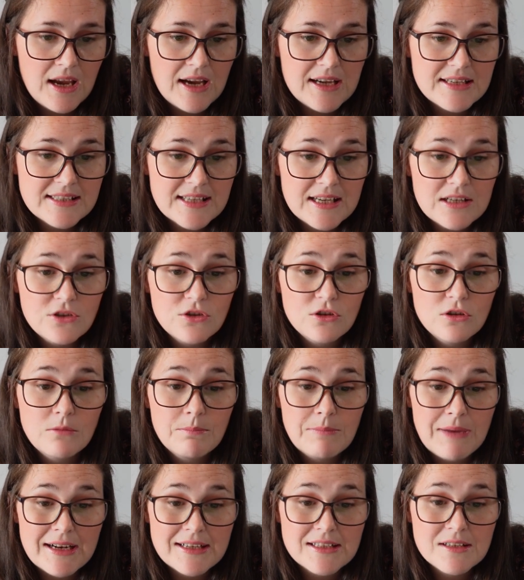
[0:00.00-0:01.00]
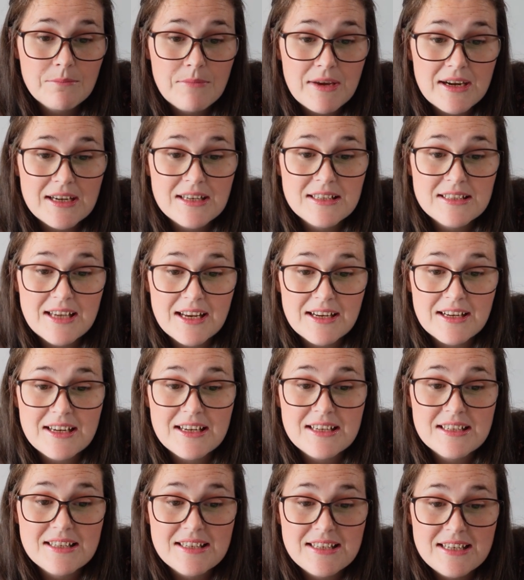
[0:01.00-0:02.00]
essential pattern making
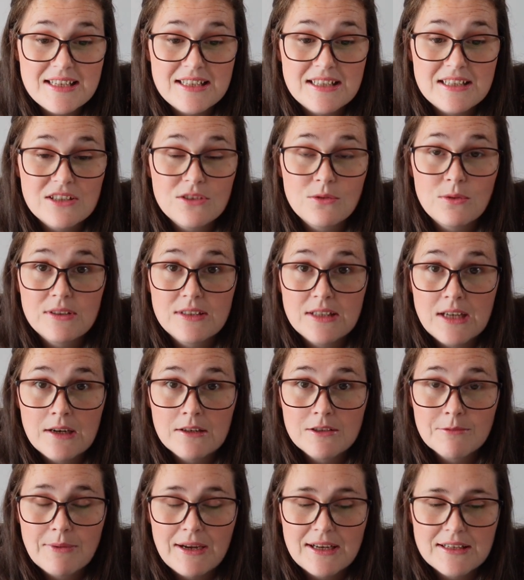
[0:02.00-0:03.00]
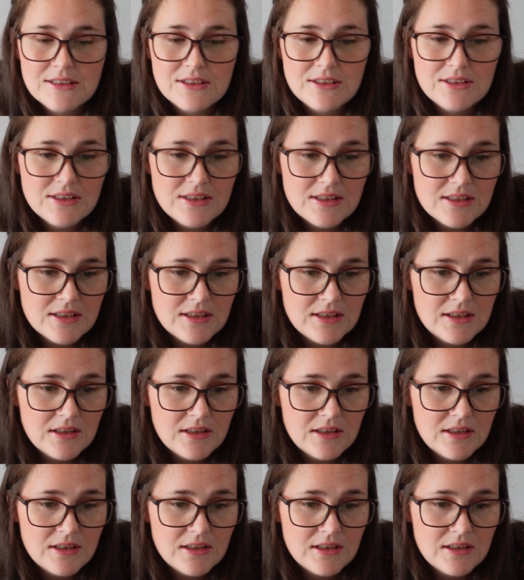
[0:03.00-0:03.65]
techniques needed to adapt patterns.